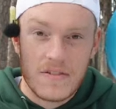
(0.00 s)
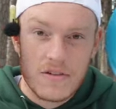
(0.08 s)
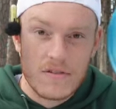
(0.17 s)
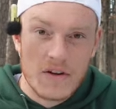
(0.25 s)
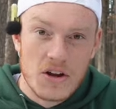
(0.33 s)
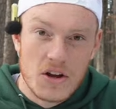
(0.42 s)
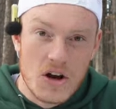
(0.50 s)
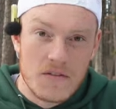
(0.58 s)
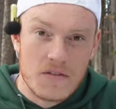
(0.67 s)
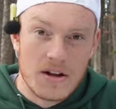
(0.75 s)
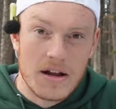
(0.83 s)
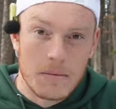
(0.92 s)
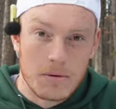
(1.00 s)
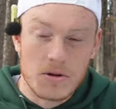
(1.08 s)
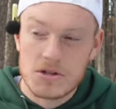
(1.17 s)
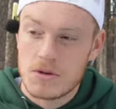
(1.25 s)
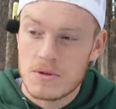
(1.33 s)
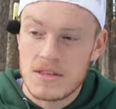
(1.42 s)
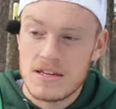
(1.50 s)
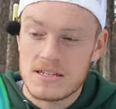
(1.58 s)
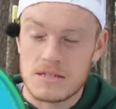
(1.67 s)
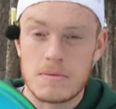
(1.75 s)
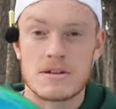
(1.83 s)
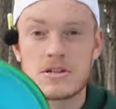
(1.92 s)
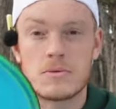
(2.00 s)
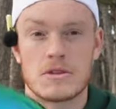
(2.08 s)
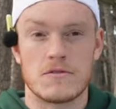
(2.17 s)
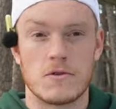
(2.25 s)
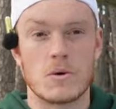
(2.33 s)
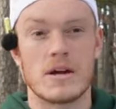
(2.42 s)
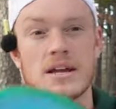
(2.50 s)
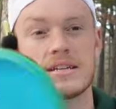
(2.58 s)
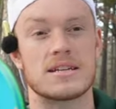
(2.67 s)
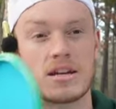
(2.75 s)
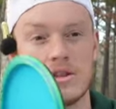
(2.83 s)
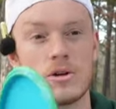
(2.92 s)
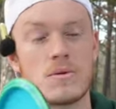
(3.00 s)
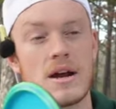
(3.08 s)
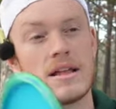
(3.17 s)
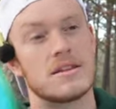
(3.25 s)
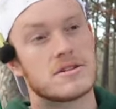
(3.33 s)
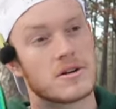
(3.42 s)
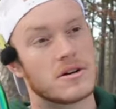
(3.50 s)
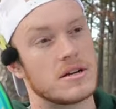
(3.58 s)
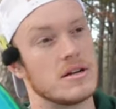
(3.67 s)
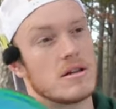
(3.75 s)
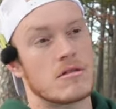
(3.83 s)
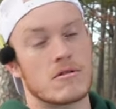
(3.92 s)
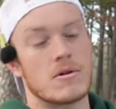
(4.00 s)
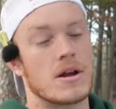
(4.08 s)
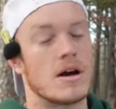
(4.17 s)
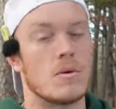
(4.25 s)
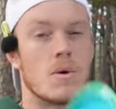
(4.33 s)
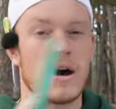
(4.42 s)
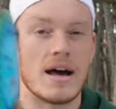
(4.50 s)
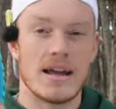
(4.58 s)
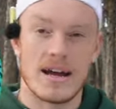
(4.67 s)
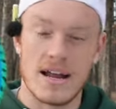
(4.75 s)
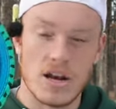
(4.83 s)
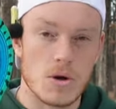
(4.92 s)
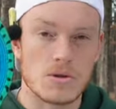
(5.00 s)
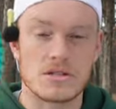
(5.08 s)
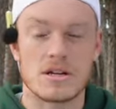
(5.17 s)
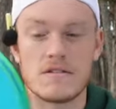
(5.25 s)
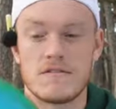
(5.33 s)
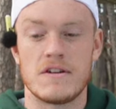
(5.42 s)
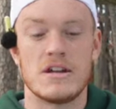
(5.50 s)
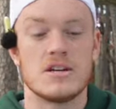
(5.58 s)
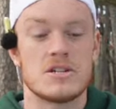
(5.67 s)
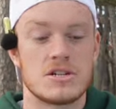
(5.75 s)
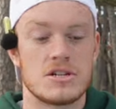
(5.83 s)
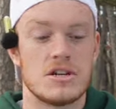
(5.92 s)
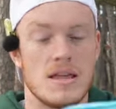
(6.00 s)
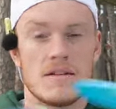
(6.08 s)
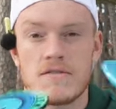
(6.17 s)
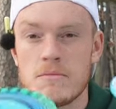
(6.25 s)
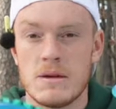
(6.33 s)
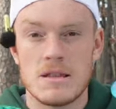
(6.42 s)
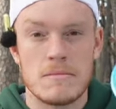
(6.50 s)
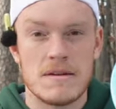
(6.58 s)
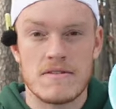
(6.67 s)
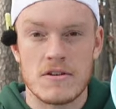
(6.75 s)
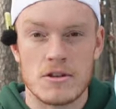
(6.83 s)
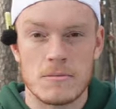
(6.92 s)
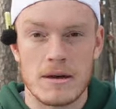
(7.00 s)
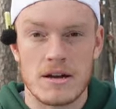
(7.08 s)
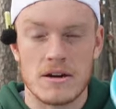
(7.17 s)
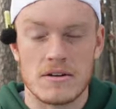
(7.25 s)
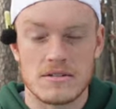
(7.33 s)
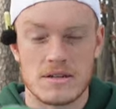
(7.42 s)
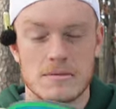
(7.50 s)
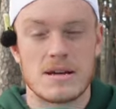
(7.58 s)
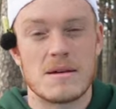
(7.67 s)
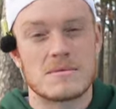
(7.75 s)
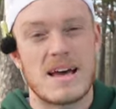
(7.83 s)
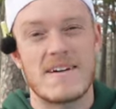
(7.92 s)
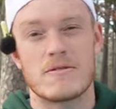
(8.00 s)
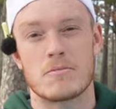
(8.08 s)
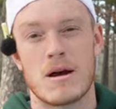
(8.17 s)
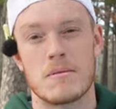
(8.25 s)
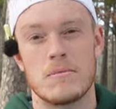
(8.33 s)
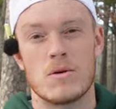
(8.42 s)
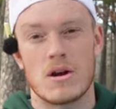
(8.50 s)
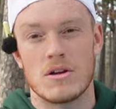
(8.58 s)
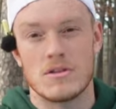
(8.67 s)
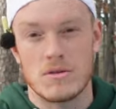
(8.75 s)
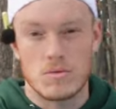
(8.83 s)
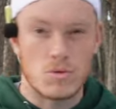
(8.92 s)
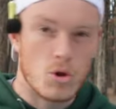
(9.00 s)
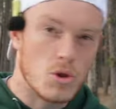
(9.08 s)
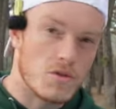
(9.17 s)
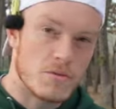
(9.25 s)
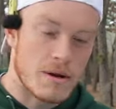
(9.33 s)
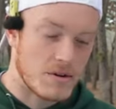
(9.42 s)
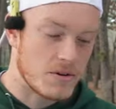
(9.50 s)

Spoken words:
I feel very confident approaching with these, especially with the forehand, because I can look right at the target, throw it out wide. I know it's going to finish. And then for me, the beefier, the better. Sometimes I have a problem where I'll roll over my